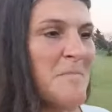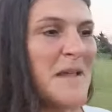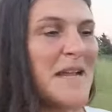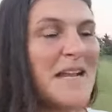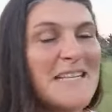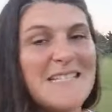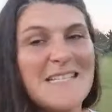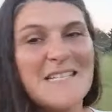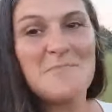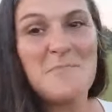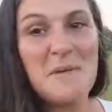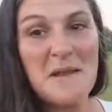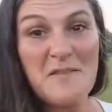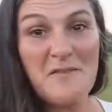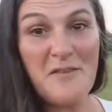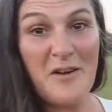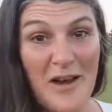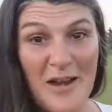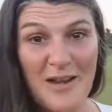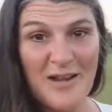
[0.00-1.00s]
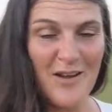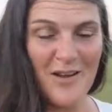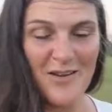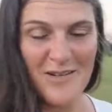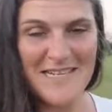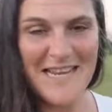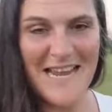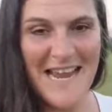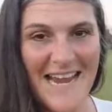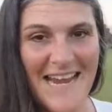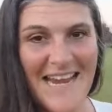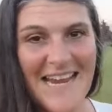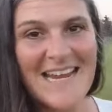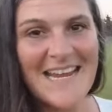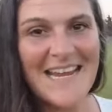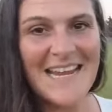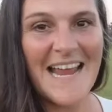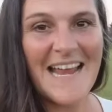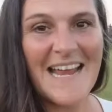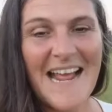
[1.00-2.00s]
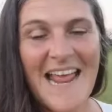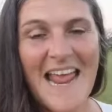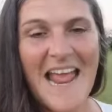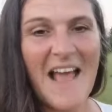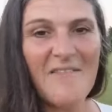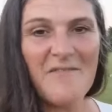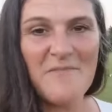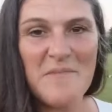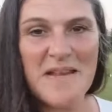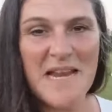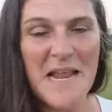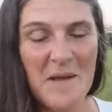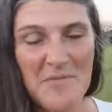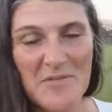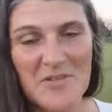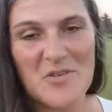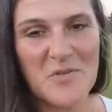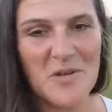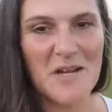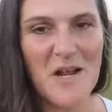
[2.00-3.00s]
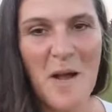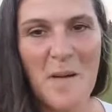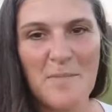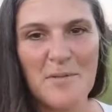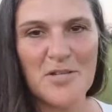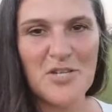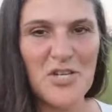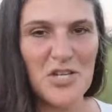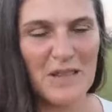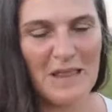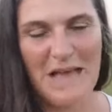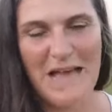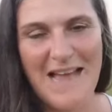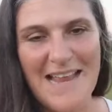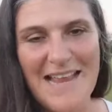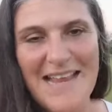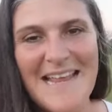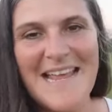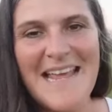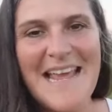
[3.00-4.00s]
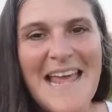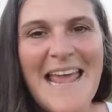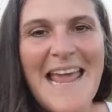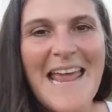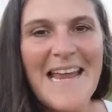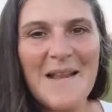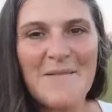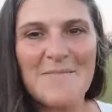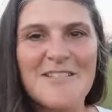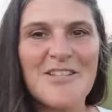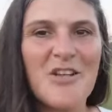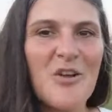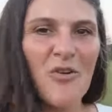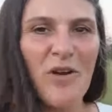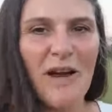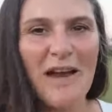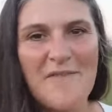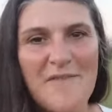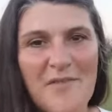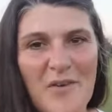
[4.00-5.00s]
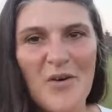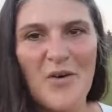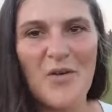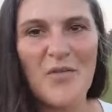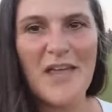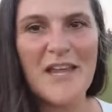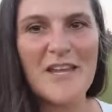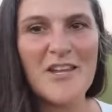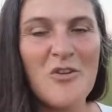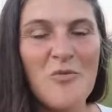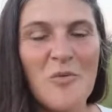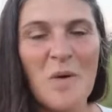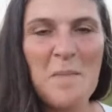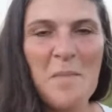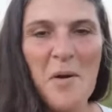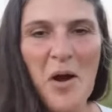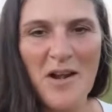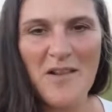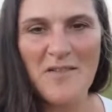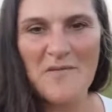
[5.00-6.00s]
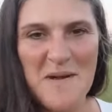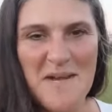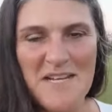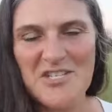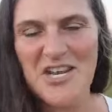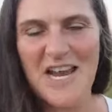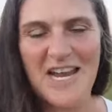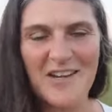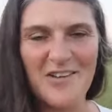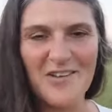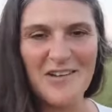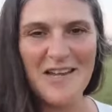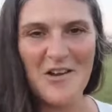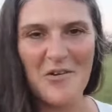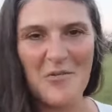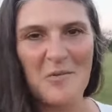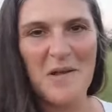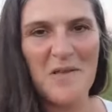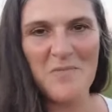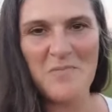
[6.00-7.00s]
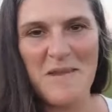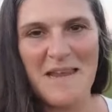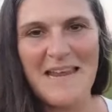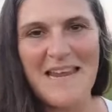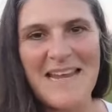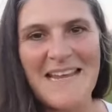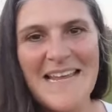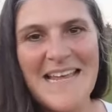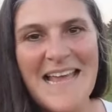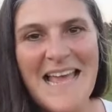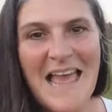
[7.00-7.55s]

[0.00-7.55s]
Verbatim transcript: because it's been a very long day, and I have been able to accomplish a lot, and I'm so grateful that you are part of my channel here with me.